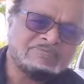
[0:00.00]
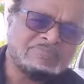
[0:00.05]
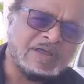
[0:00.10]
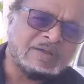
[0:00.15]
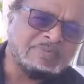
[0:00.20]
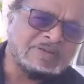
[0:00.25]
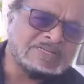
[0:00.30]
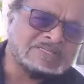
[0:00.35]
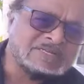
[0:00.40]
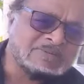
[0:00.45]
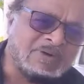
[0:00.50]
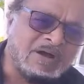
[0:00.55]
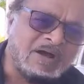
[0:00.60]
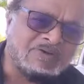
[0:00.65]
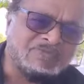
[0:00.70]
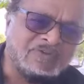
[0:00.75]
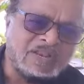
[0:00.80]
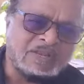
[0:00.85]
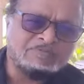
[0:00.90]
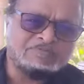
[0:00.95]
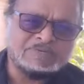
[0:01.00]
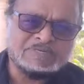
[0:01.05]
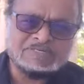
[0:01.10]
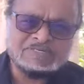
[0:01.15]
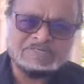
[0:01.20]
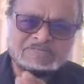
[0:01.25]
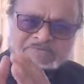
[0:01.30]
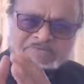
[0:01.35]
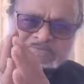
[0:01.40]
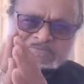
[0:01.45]
Prime Minister Mark
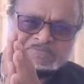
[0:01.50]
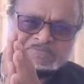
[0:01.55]
Phillips,